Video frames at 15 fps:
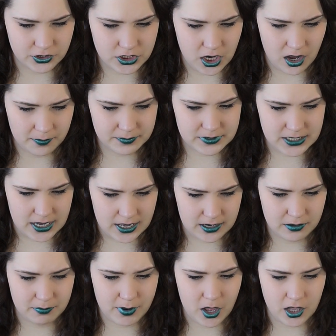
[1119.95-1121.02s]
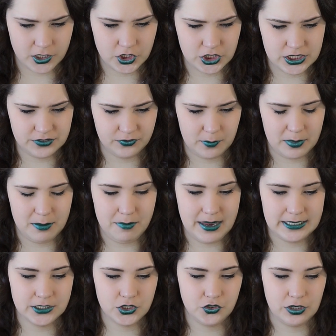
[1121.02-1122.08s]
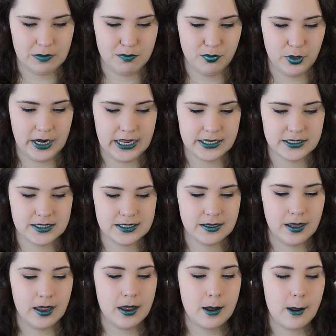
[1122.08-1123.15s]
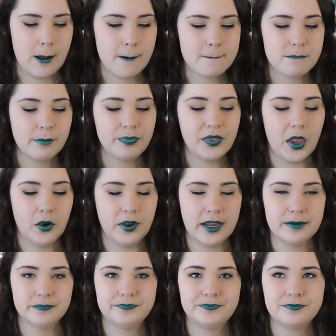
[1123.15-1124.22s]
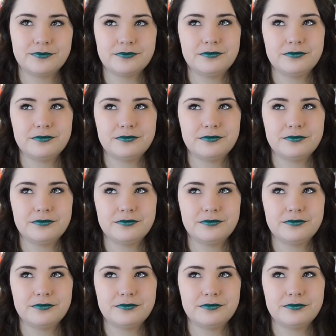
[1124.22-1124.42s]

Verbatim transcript: your top 10 polishes from the mainstream brands? Okay.